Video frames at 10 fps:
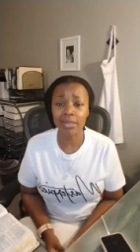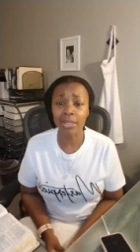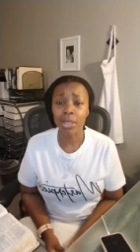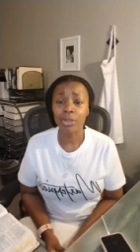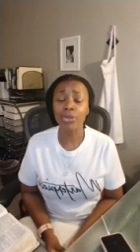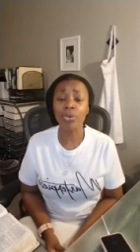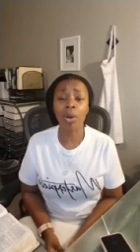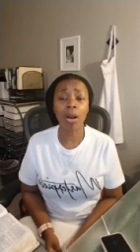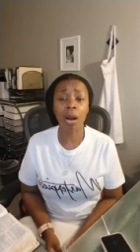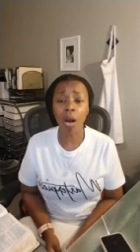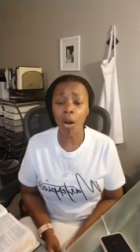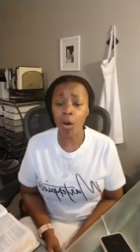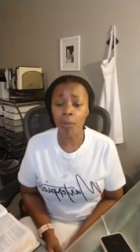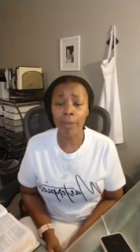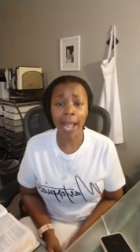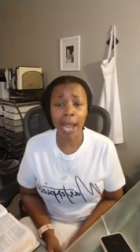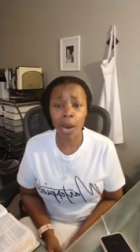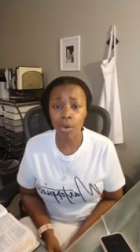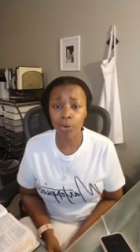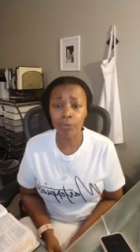You are all
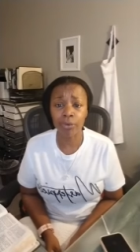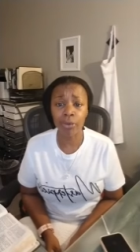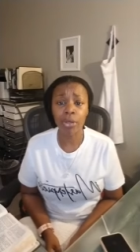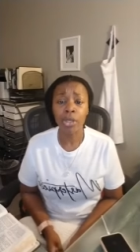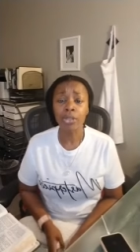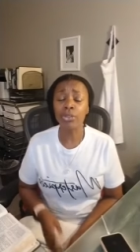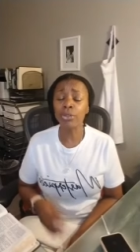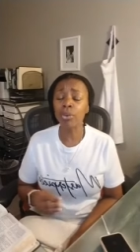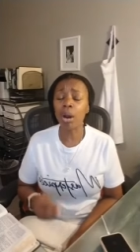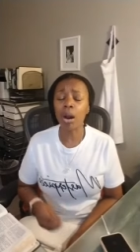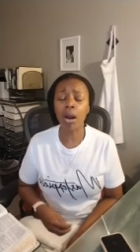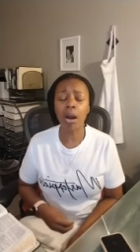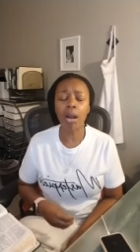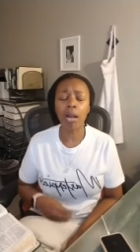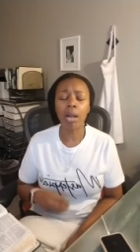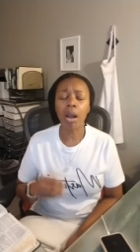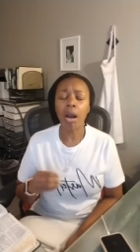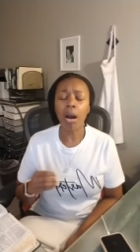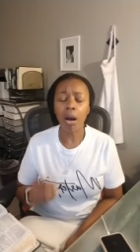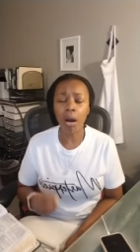powerful. You are
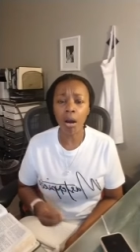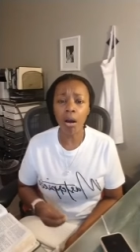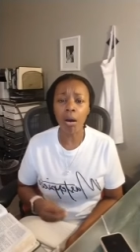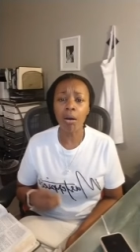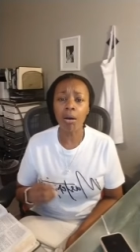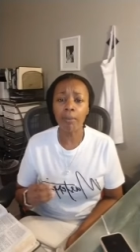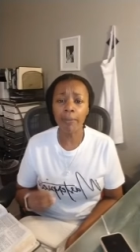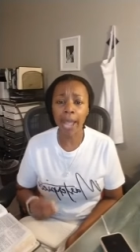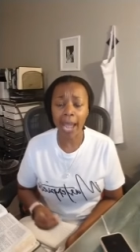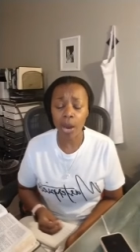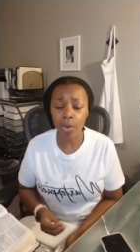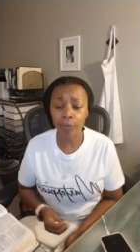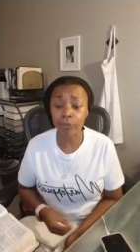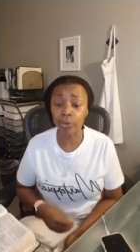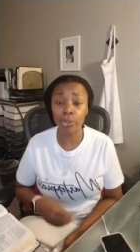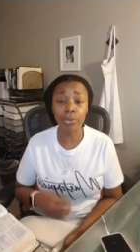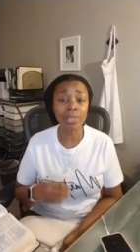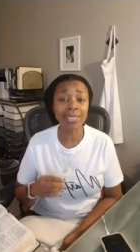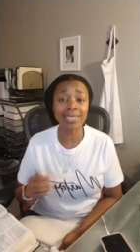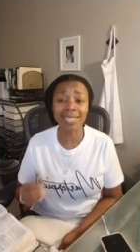all powerful. You
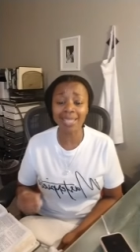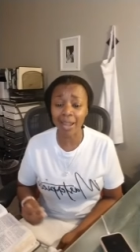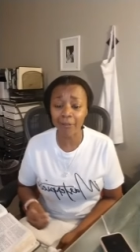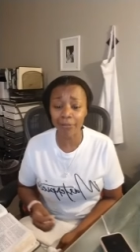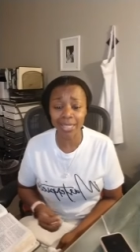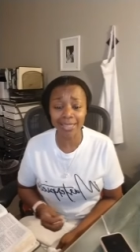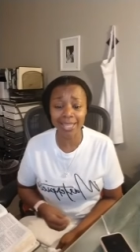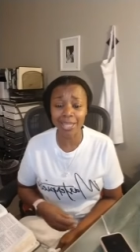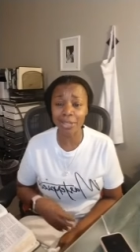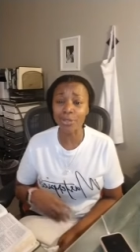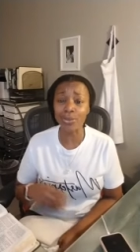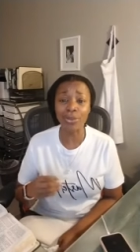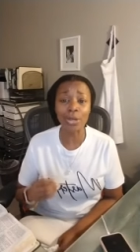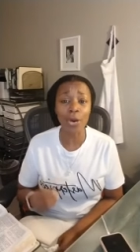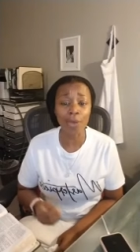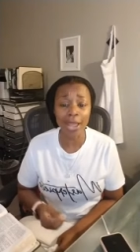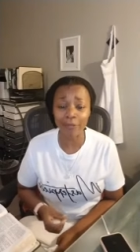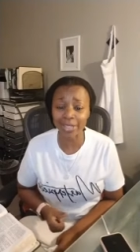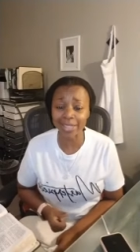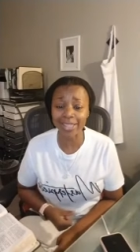see everything. You know
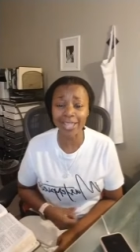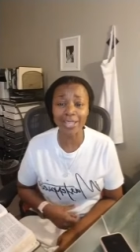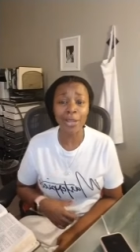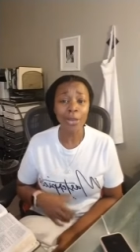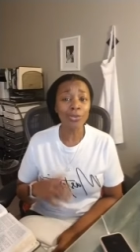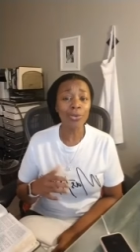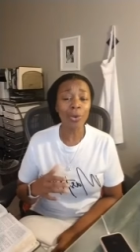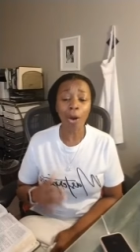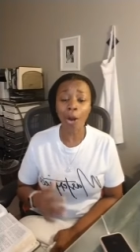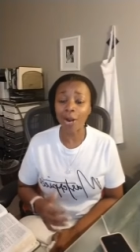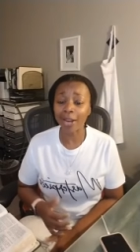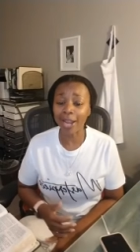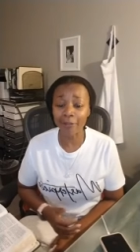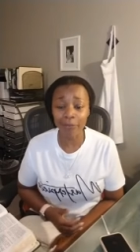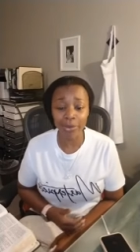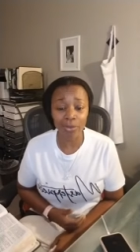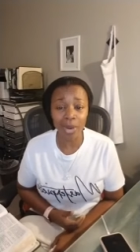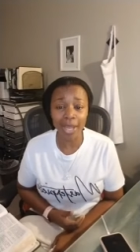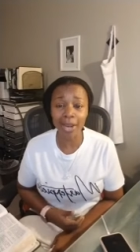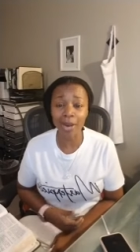everything. You are
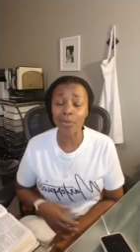everywhere.